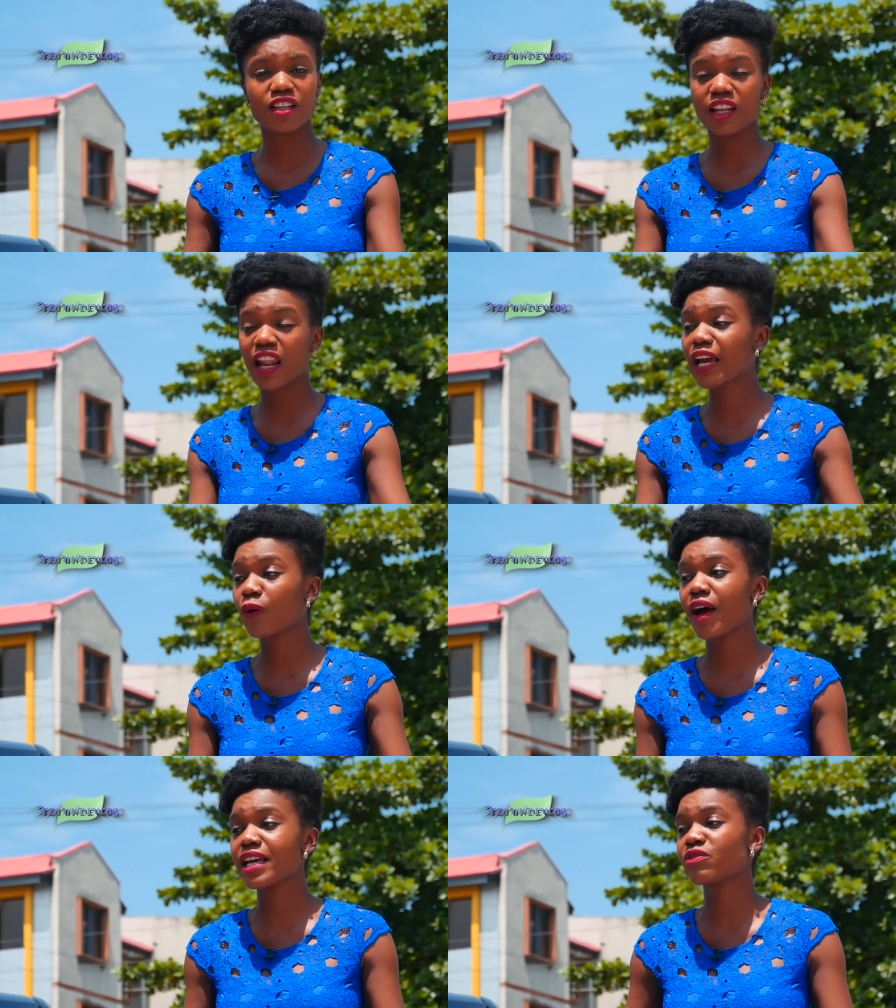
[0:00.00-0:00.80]

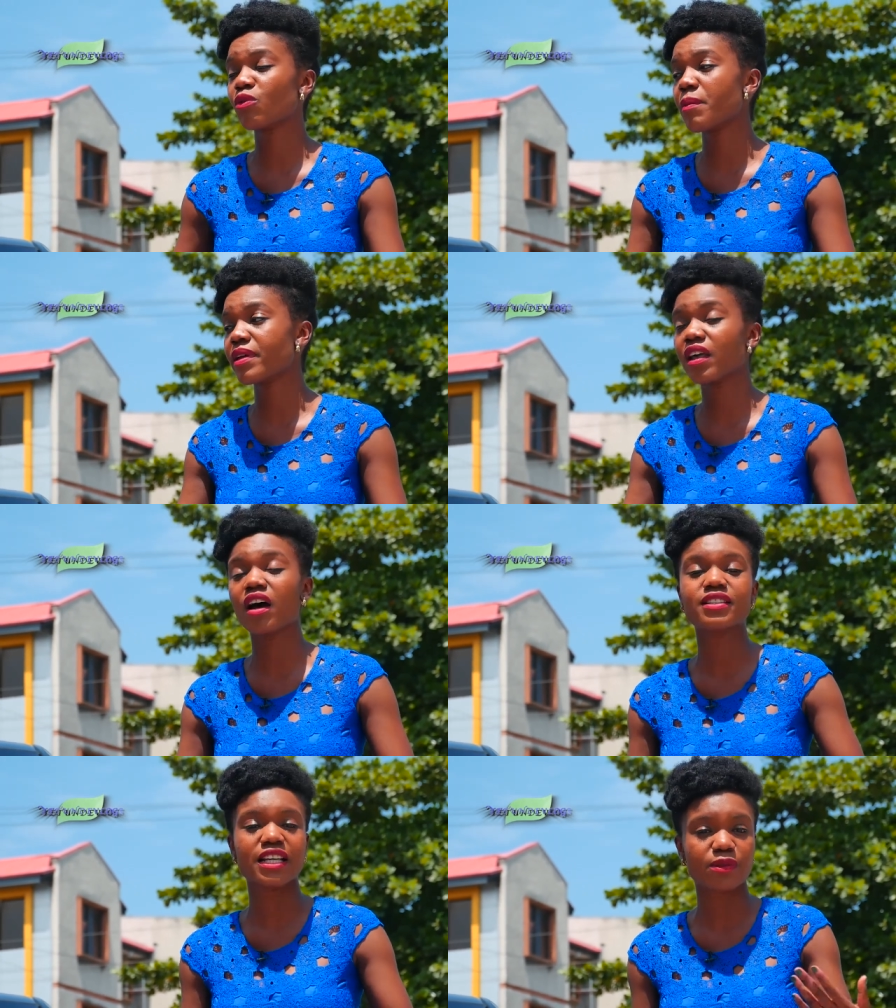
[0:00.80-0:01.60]
Likewise for women that
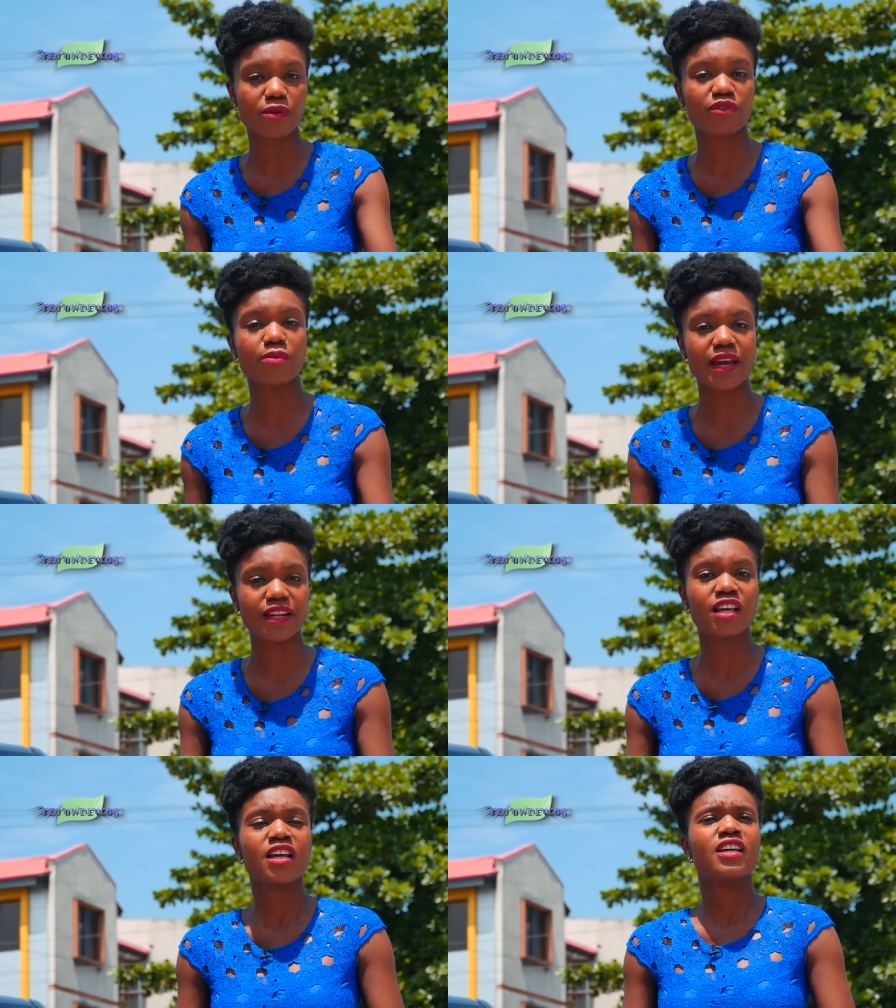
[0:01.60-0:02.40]
are desperate for men.